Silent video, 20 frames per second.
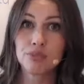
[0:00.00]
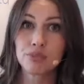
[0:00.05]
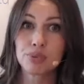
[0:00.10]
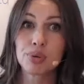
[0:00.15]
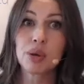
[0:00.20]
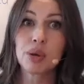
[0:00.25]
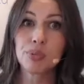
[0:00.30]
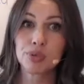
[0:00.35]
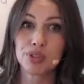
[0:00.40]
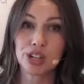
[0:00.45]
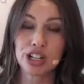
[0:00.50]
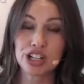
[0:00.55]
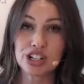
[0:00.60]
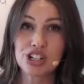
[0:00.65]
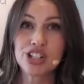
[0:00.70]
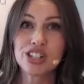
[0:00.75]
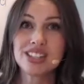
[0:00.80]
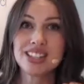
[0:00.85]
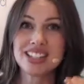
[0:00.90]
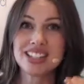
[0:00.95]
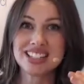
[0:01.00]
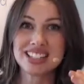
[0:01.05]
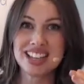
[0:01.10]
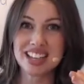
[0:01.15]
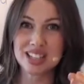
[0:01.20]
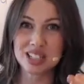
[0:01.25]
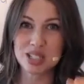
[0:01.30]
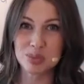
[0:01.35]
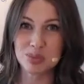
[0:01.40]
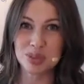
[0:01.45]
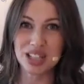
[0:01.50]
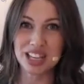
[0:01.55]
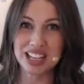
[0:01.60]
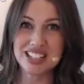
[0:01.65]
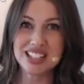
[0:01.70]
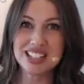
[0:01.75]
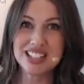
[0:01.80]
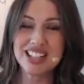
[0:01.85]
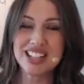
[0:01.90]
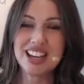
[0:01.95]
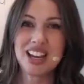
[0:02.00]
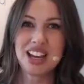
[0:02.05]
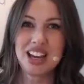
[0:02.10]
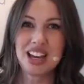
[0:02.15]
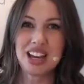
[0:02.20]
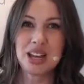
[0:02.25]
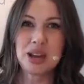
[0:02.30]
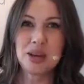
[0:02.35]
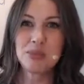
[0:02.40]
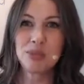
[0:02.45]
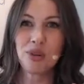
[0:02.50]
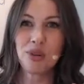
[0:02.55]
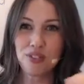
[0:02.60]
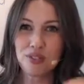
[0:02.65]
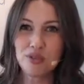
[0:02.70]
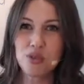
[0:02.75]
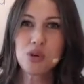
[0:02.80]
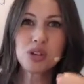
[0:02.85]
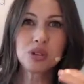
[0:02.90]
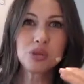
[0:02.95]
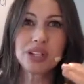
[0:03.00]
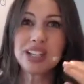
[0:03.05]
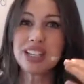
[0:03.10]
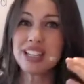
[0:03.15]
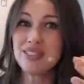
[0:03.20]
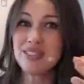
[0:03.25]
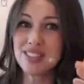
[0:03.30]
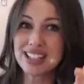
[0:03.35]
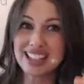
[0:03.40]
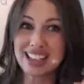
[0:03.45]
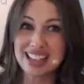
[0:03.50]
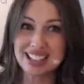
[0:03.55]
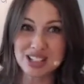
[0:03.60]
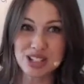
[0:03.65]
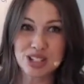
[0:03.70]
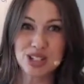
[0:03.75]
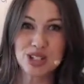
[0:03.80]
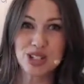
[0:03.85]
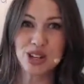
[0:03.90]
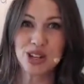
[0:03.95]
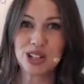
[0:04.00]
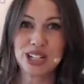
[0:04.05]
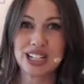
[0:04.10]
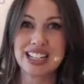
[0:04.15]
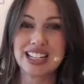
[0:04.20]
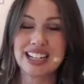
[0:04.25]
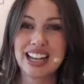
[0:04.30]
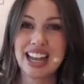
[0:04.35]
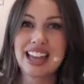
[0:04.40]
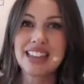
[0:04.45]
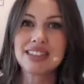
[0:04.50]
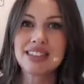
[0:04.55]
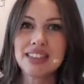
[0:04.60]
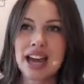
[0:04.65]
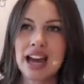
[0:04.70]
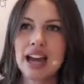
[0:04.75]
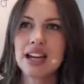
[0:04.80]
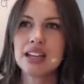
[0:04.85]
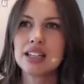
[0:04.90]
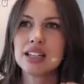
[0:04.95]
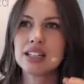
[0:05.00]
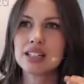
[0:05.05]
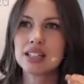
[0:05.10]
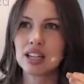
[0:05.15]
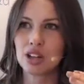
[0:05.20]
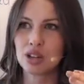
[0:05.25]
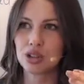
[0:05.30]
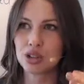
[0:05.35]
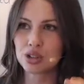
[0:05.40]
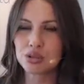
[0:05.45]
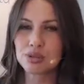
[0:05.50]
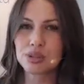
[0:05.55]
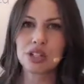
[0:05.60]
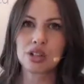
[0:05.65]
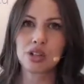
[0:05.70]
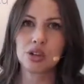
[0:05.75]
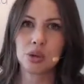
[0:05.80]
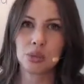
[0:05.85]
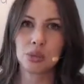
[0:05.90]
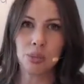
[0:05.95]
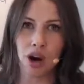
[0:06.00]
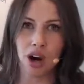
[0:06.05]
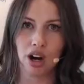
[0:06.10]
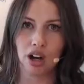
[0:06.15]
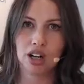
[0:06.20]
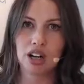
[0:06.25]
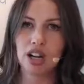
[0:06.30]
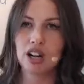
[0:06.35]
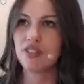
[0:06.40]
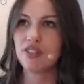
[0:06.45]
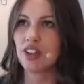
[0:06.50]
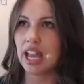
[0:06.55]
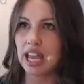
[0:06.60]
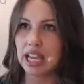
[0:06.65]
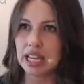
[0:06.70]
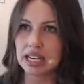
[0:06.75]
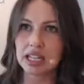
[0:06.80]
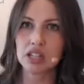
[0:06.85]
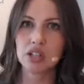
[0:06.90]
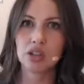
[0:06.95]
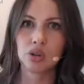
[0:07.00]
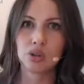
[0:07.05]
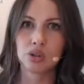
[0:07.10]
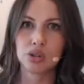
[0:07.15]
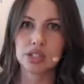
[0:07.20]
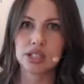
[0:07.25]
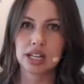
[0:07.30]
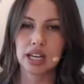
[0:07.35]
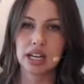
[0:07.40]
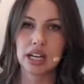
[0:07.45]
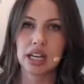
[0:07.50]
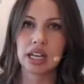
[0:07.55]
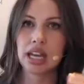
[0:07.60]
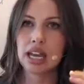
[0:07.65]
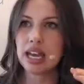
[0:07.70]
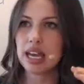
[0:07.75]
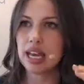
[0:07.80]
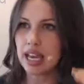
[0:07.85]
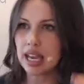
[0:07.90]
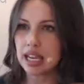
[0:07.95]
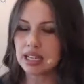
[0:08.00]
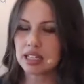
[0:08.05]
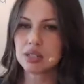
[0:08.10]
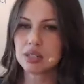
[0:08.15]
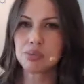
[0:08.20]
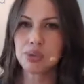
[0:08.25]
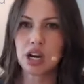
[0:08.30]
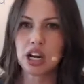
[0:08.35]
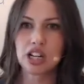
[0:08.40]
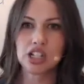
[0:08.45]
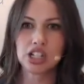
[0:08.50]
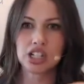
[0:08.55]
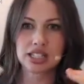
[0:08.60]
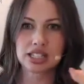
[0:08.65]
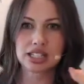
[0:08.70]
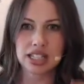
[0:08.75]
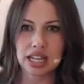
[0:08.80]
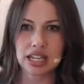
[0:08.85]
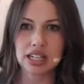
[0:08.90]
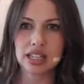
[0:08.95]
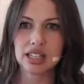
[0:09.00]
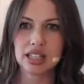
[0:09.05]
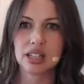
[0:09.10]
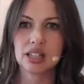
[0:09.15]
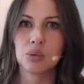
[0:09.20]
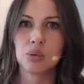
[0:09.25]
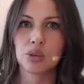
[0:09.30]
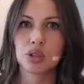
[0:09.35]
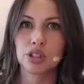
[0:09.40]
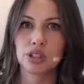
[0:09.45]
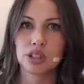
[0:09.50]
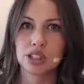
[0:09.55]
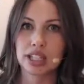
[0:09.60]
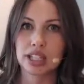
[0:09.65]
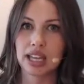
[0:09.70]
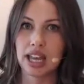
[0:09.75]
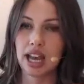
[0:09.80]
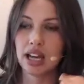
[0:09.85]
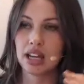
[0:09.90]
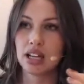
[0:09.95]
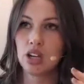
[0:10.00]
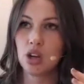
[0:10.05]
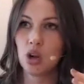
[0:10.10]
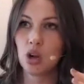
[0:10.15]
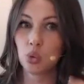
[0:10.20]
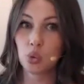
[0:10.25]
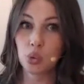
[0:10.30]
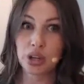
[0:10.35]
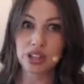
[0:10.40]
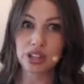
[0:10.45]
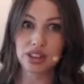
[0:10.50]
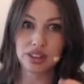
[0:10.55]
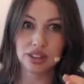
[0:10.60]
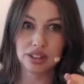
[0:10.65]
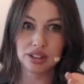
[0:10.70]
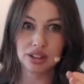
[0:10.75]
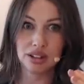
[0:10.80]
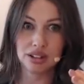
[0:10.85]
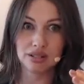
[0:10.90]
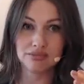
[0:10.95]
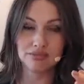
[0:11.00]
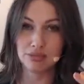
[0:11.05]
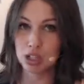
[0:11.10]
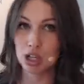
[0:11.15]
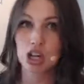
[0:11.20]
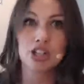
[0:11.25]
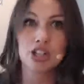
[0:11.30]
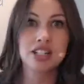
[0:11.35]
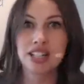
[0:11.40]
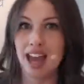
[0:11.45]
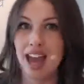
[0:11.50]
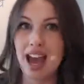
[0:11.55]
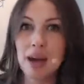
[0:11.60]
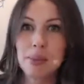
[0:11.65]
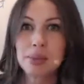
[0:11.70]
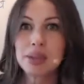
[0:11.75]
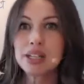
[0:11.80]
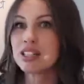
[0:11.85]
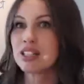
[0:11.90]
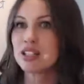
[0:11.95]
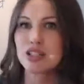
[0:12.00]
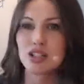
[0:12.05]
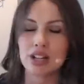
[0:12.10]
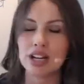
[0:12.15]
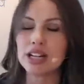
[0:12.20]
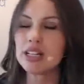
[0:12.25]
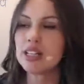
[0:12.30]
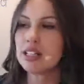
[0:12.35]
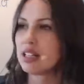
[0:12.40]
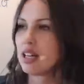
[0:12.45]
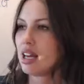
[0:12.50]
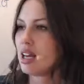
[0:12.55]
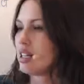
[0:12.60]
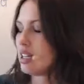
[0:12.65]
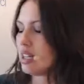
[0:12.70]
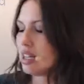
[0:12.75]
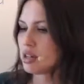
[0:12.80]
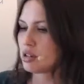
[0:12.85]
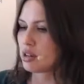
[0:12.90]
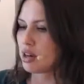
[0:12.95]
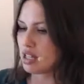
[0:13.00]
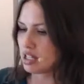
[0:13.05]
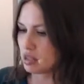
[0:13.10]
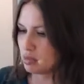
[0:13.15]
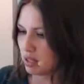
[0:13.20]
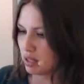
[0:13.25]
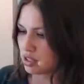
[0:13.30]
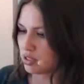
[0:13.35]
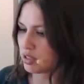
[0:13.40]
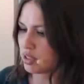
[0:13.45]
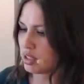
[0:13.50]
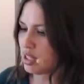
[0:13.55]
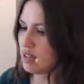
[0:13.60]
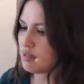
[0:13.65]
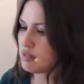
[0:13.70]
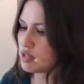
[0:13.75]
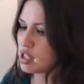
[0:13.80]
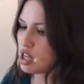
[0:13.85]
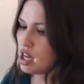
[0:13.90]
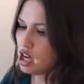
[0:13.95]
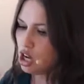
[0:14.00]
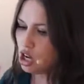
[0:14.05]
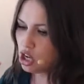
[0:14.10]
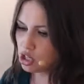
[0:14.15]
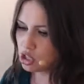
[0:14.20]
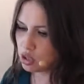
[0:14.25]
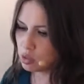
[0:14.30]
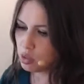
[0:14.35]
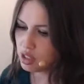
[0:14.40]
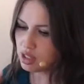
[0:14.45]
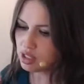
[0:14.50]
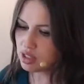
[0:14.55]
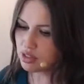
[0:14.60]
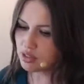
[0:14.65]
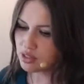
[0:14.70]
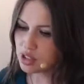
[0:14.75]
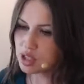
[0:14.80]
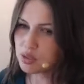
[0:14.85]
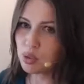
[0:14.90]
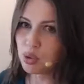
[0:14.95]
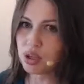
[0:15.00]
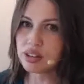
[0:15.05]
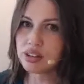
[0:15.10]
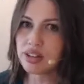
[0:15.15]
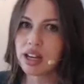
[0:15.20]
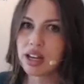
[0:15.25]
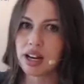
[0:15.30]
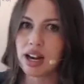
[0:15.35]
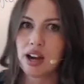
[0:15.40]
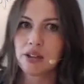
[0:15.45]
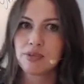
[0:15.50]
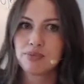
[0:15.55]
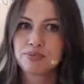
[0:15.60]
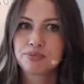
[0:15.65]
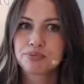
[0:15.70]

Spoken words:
of preparation that takes place before we even get started. And that is a critical part of any goal setting, any projects, anything that we're looking at with regards to happiness or anything, any other aspect of our lives. So I wanted to first point that out.